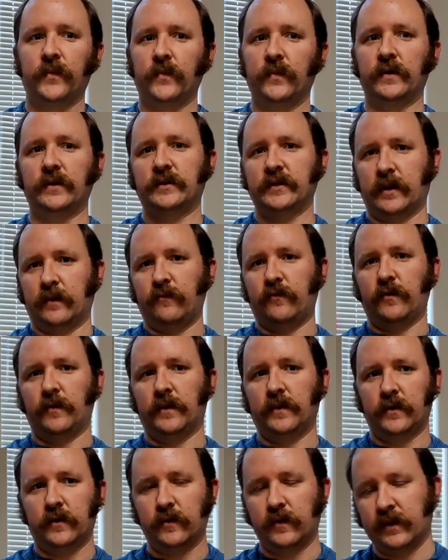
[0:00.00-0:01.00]
Which I'm
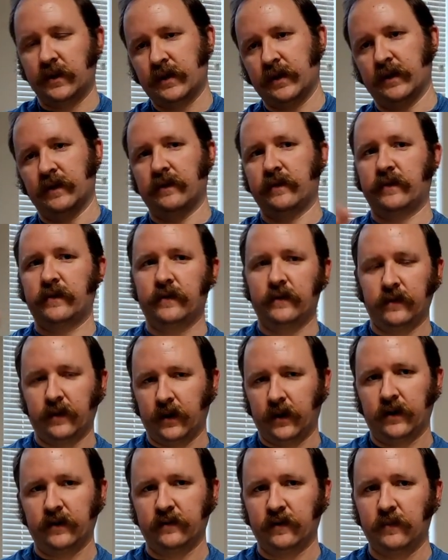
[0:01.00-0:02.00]
familiar with because,
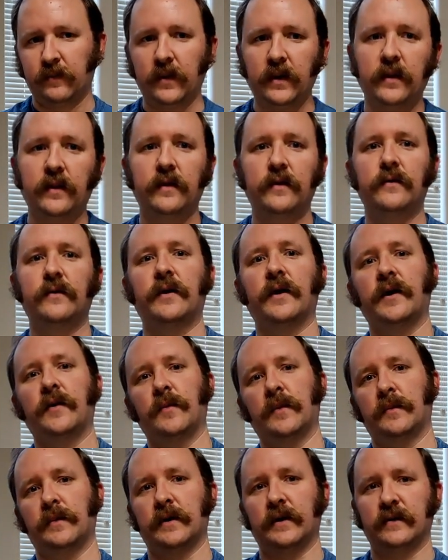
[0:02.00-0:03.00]
not because I've been to the
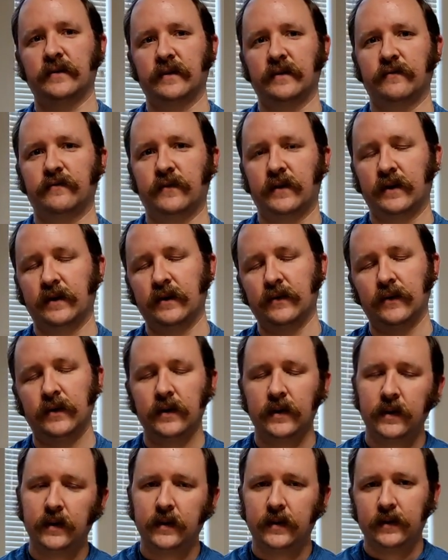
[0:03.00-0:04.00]
UK, but because I follow
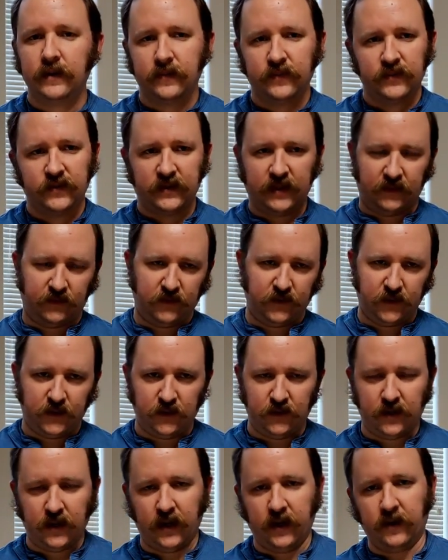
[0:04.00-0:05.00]
several
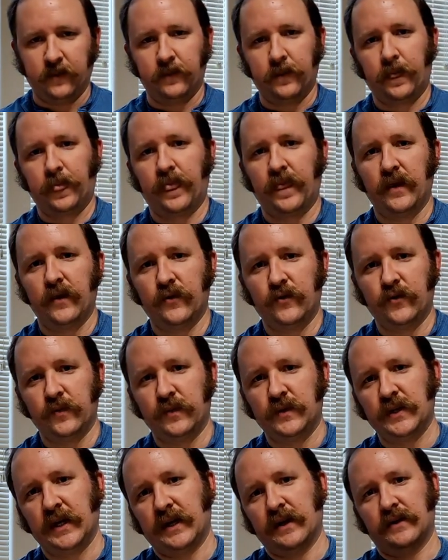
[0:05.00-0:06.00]
UK
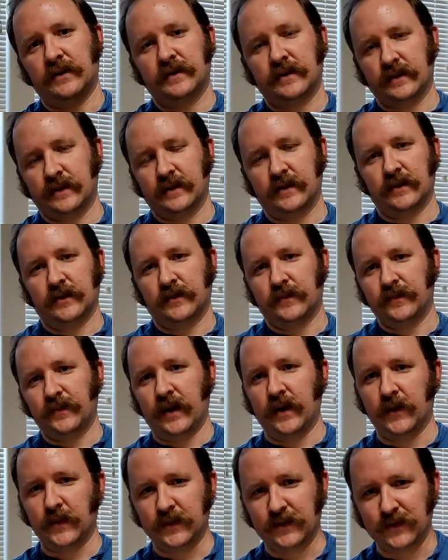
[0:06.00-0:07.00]
YouTube channels, and so
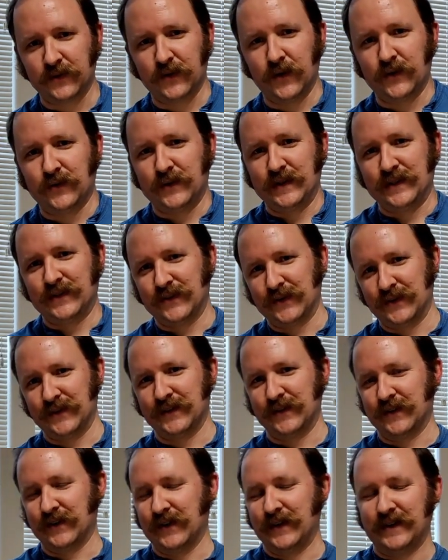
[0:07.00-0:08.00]
I know what their grocery
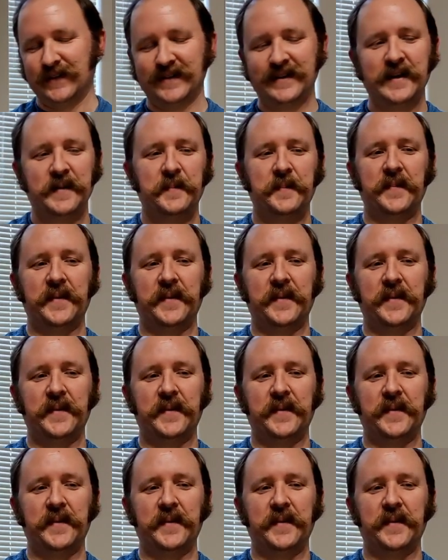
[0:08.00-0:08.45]
stores are called.